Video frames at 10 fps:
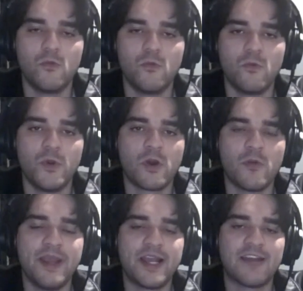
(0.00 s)
we want to
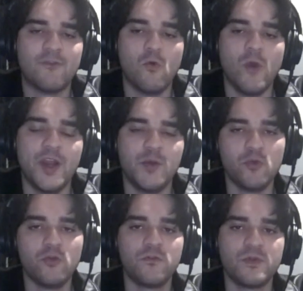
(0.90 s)
make kind of a waiting
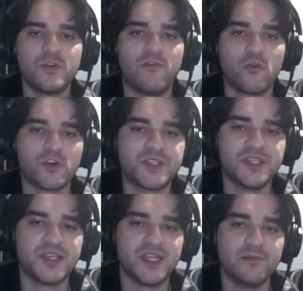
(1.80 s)
move, force his
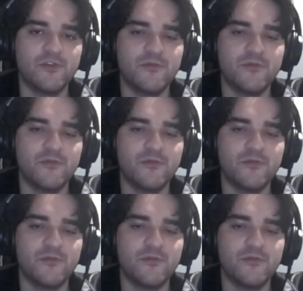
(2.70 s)
king to move,